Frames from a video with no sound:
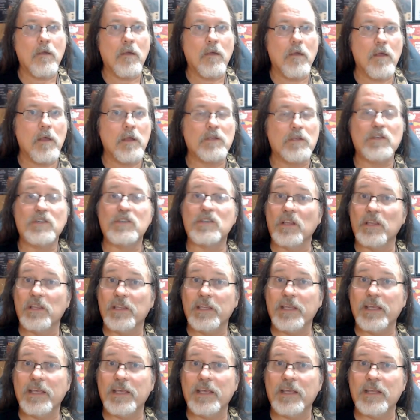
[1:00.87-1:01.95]
just a
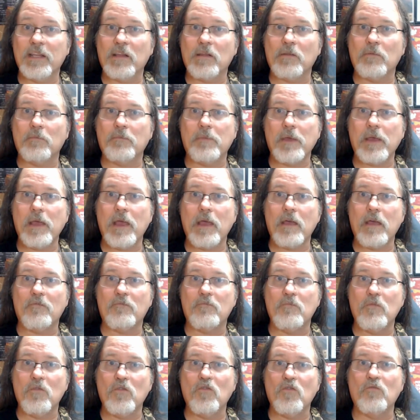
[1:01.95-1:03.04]
little bit of
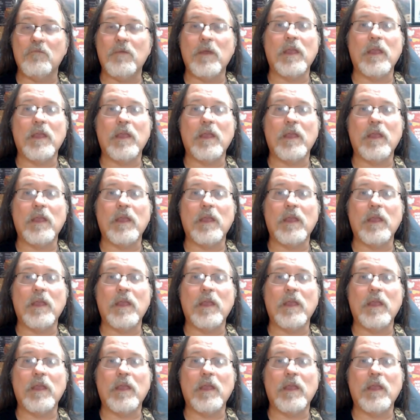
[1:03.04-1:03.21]
movement